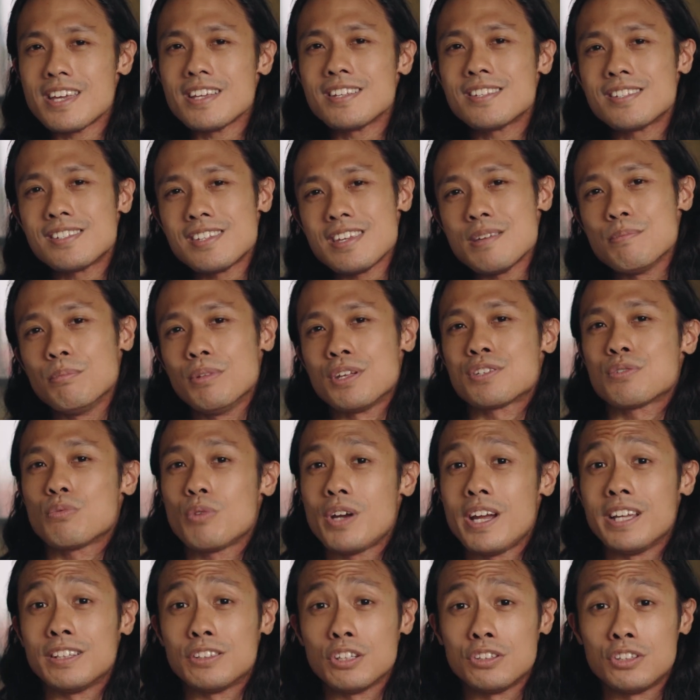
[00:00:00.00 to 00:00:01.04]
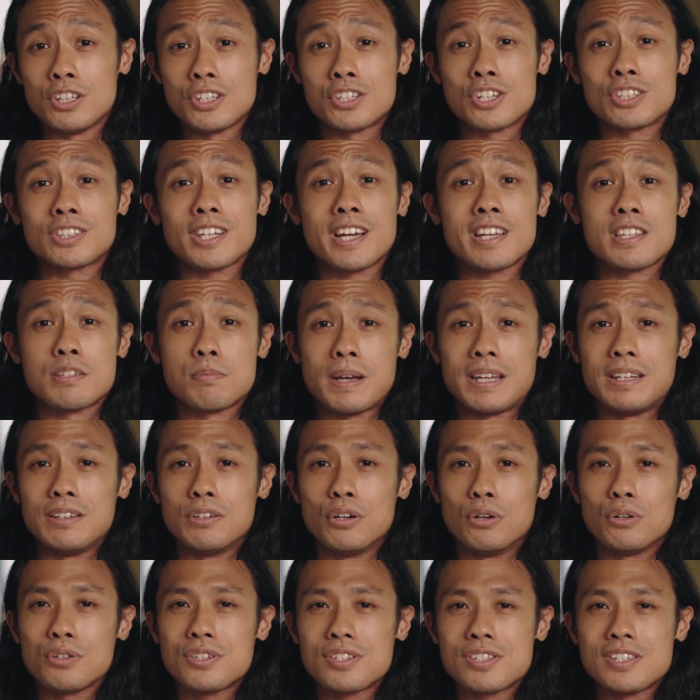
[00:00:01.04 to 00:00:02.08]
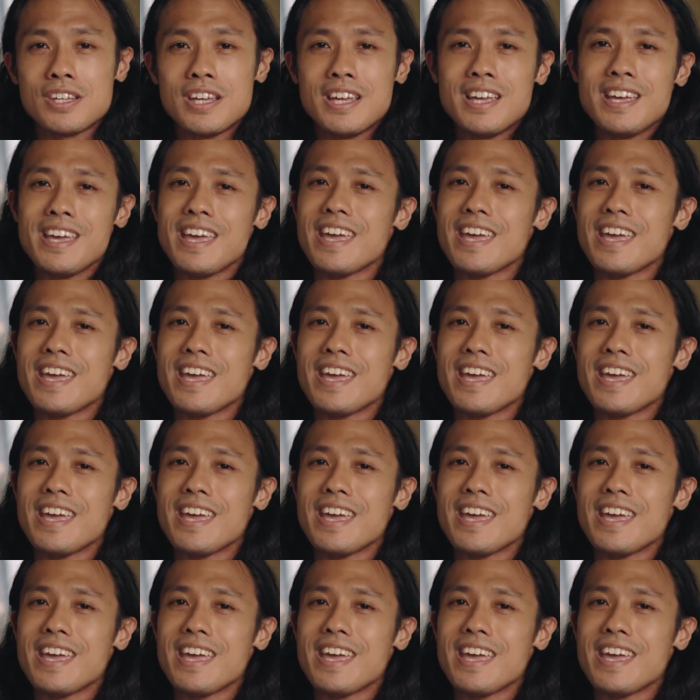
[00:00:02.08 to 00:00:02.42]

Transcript: a seamless way to digitize my notes